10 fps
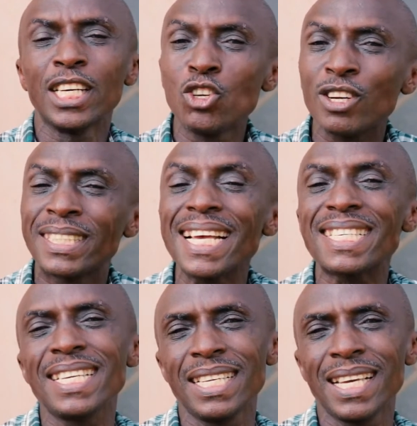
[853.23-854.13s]
your
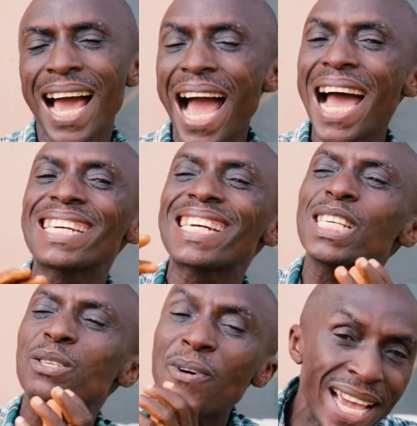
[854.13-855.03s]
destiny and
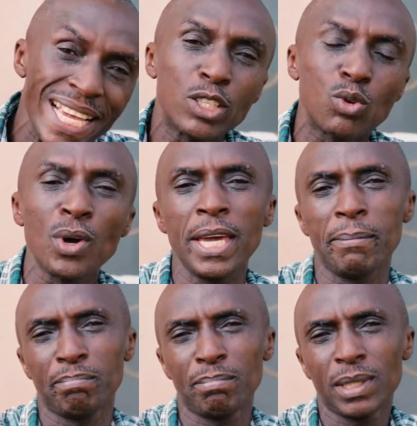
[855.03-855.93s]
transfer it to him.